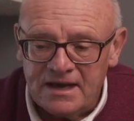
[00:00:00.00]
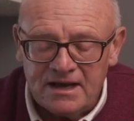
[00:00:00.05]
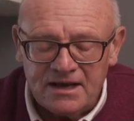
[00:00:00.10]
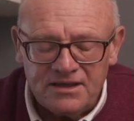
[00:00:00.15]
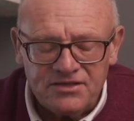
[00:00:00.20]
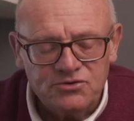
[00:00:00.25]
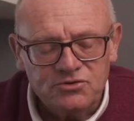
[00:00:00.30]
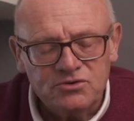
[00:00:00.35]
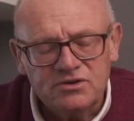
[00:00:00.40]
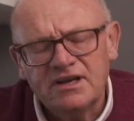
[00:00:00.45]

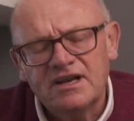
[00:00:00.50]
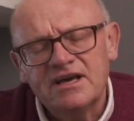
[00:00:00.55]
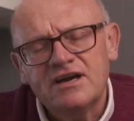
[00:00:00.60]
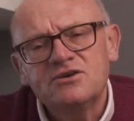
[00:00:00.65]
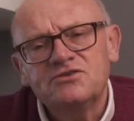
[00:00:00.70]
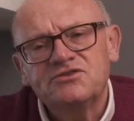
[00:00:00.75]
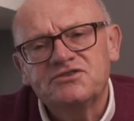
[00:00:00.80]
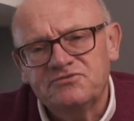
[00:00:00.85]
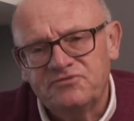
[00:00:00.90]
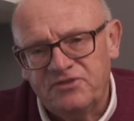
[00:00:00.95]
There are
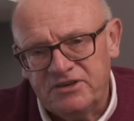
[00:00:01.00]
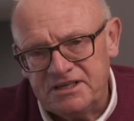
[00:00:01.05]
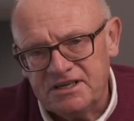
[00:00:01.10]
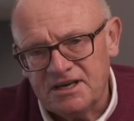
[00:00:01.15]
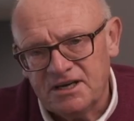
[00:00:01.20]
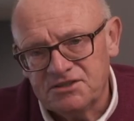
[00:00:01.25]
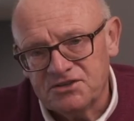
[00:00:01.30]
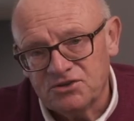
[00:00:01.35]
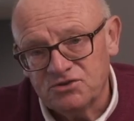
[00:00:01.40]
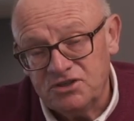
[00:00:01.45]
loads of
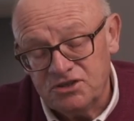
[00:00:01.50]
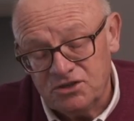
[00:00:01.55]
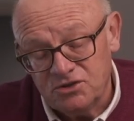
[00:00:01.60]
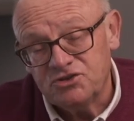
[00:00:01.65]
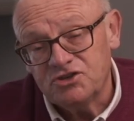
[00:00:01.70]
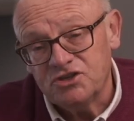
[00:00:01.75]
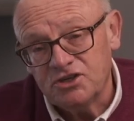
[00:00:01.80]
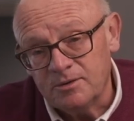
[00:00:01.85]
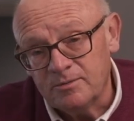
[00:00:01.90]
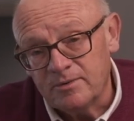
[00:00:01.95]
videos on
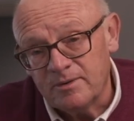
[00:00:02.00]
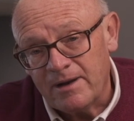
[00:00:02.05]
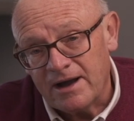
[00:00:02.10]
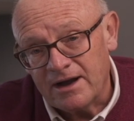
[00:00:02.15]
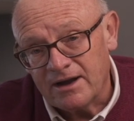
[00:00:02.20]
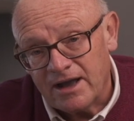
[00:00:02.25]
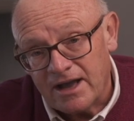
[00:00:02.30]
YouTube about